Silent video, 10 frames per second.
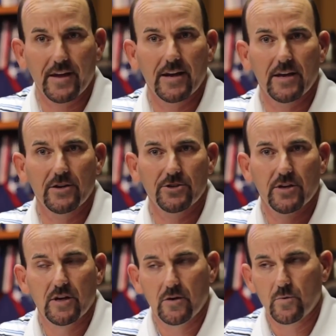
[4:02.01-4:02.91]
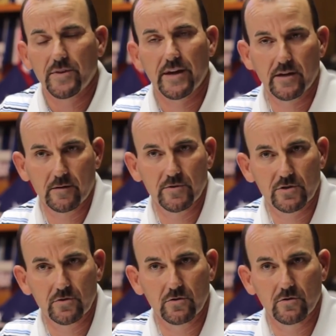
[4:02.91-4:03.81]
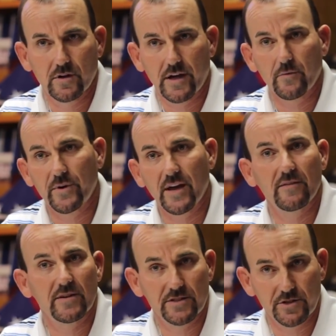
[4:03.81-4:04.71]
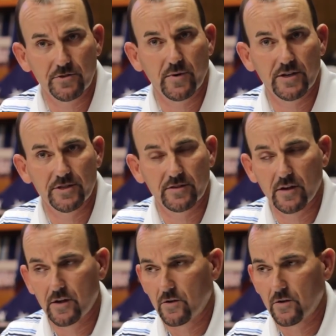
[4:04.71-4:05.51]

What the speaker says: at that age, when they come to school and we have a situation,